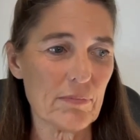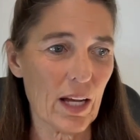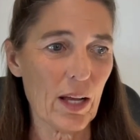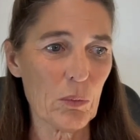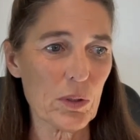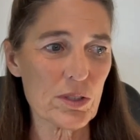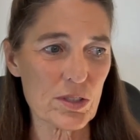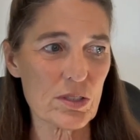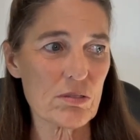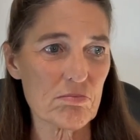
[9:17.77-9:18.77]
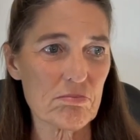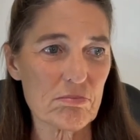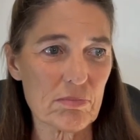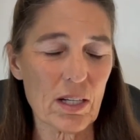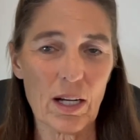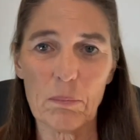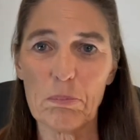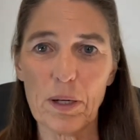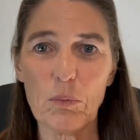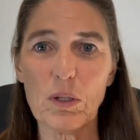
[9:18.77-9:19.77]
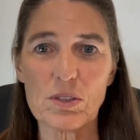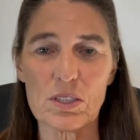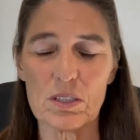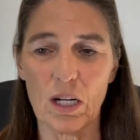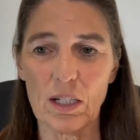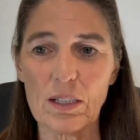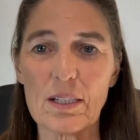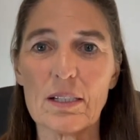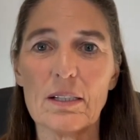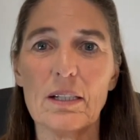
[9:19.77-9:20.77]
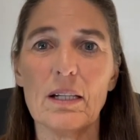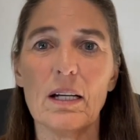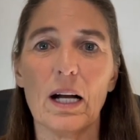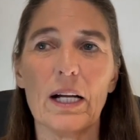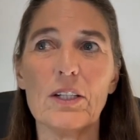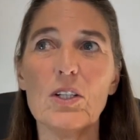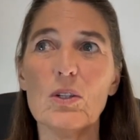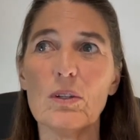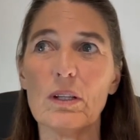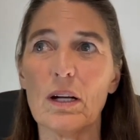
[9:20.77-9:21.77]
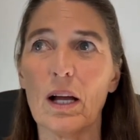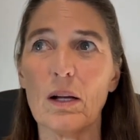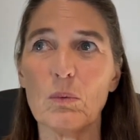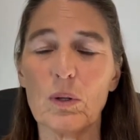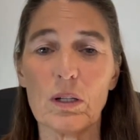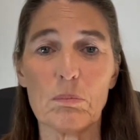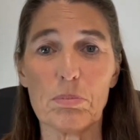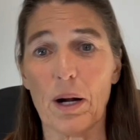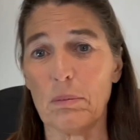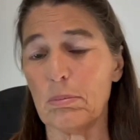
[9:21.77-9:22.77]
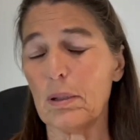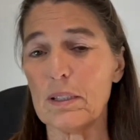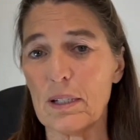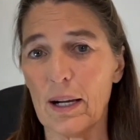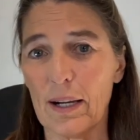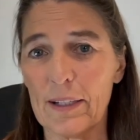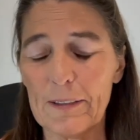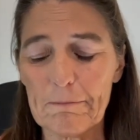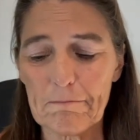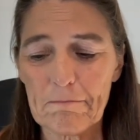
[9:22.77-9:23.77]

I was uh, pretty well stuck. I knew that I would probably die.